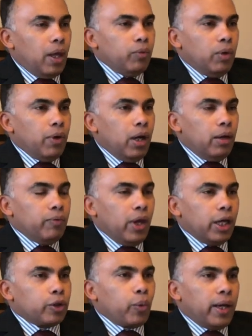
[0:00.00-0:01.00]
We
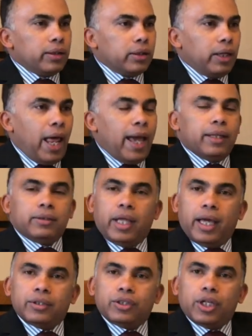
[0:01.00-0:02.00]
are quite glad
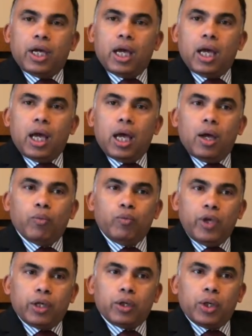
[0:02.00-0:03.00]
that
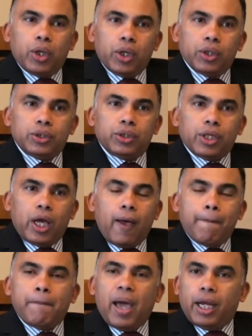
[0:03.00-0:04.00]
we could
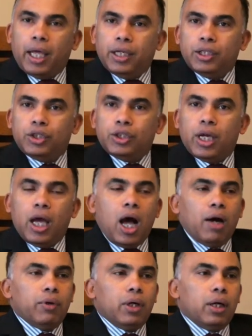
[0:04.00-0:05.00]
manage
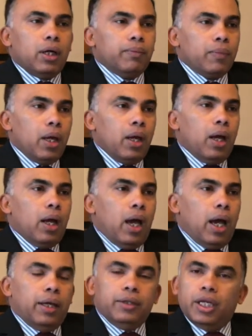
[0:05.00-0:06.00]
our
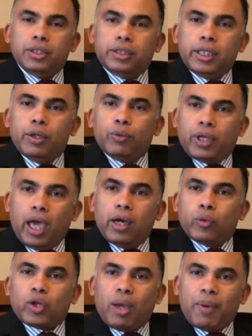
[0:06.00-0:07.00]
intensive
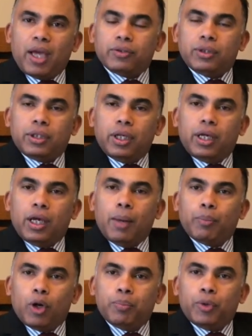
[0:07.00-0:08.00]
care capacity
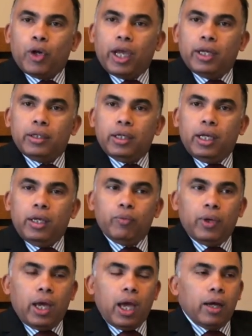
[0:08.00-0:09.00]
appropriately.
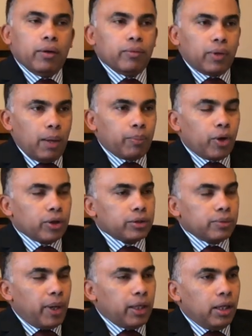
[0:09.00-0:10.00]
We have
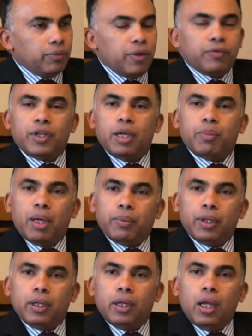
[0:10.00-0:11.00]
approximately 50
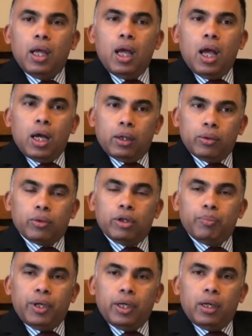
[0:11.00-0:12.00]
people who
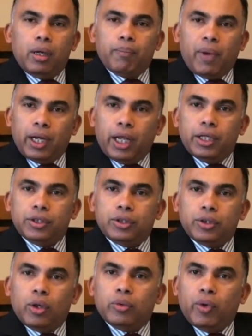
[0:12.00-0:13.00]
could be
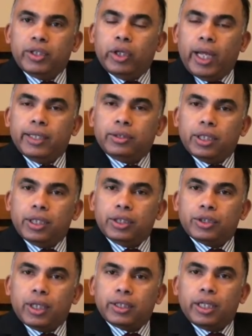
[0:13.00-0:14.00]
managed on
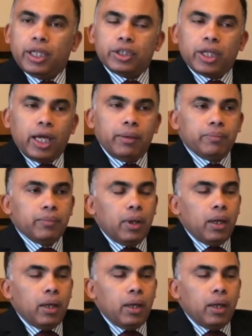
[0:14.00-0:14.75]
ventilators at any time.